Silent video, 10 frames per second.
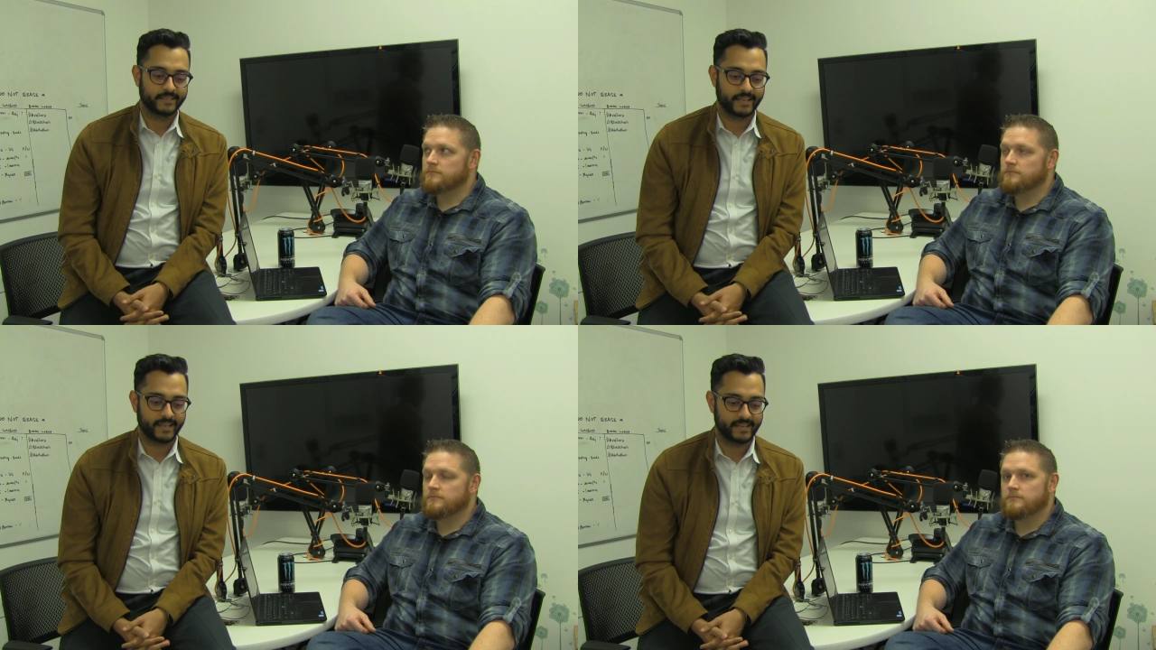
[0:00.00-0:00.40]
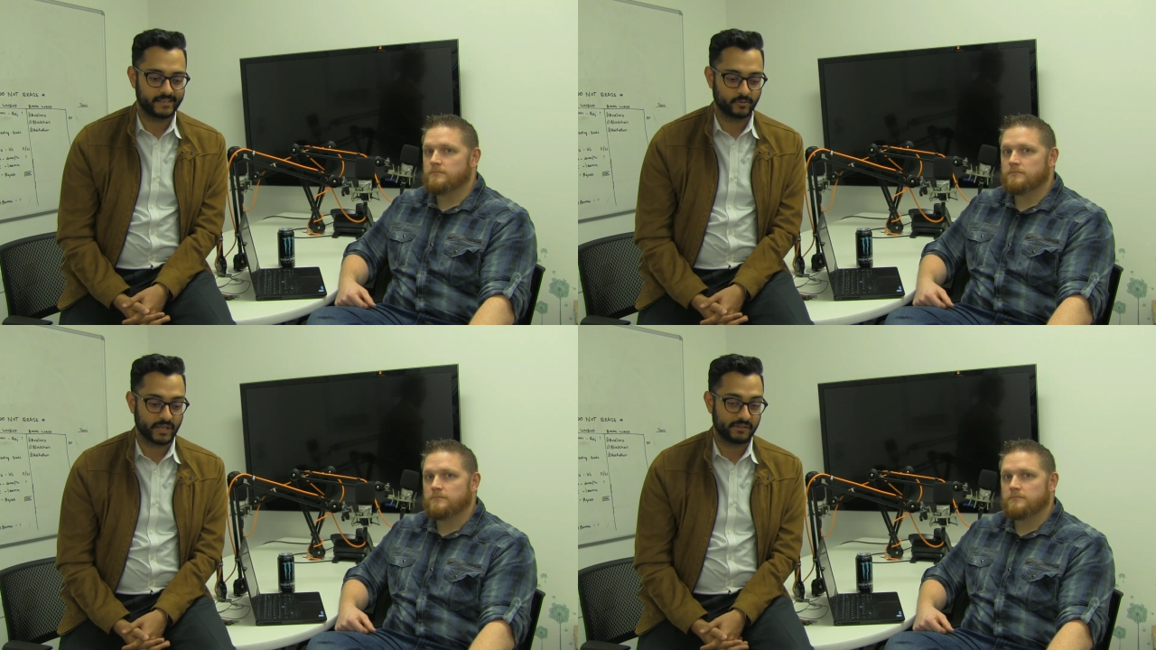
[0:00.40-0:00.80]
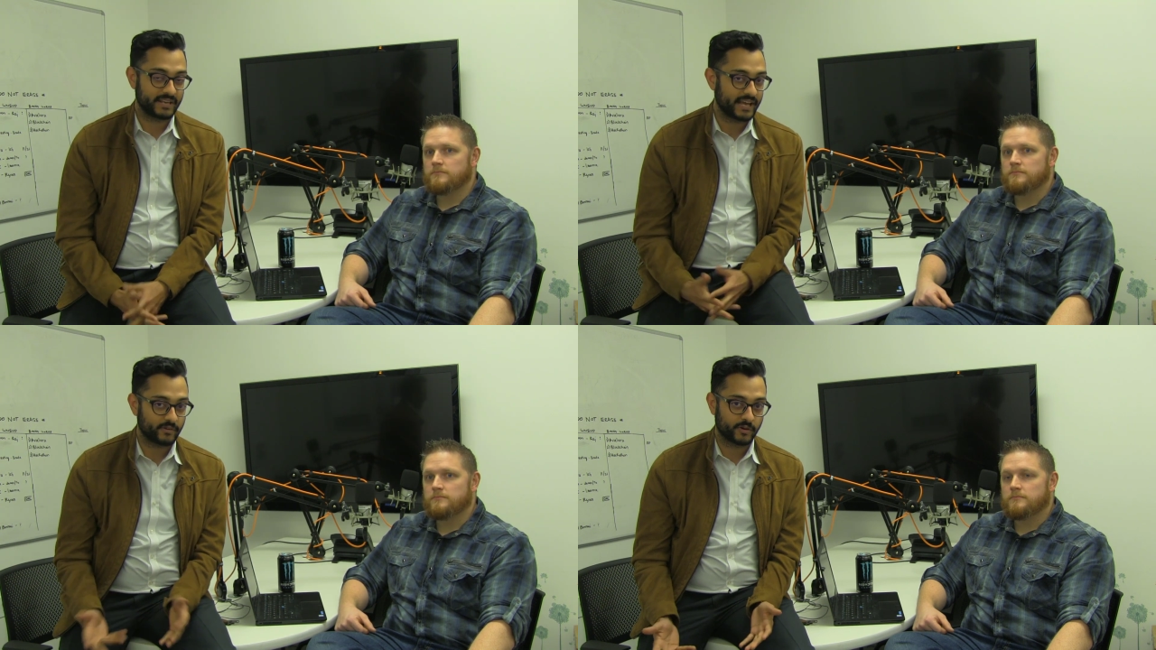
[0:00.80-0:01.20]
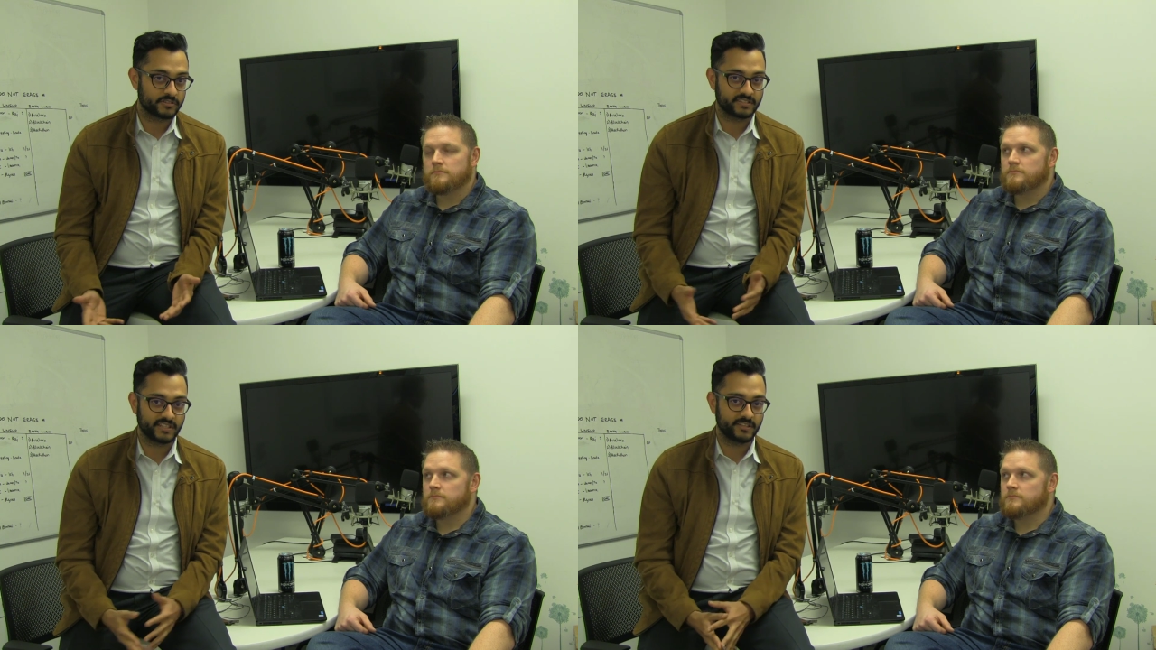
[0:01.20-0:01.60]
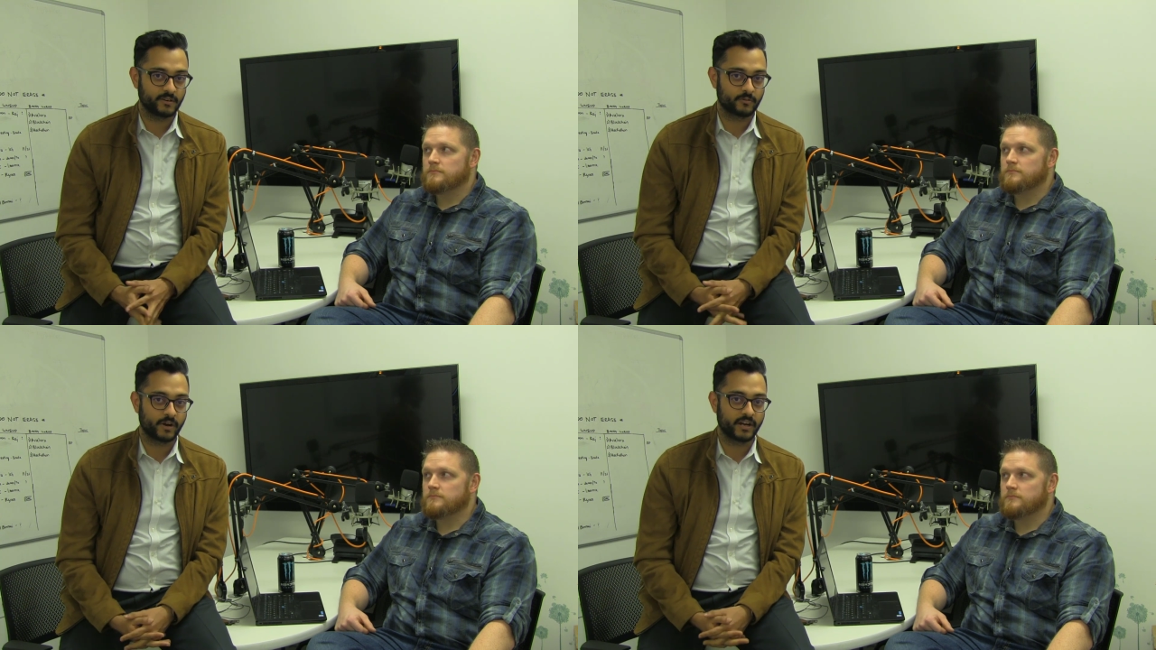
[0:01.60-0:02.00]
Speaker 1: and we even have our
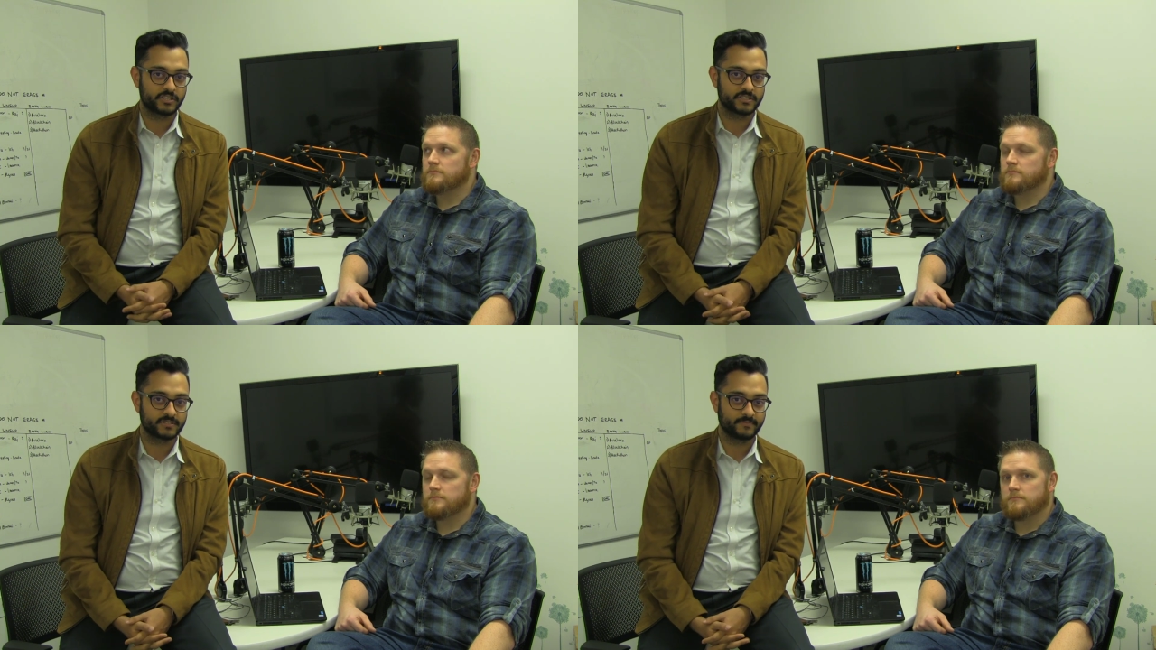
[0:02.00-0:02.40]
CEO Raj,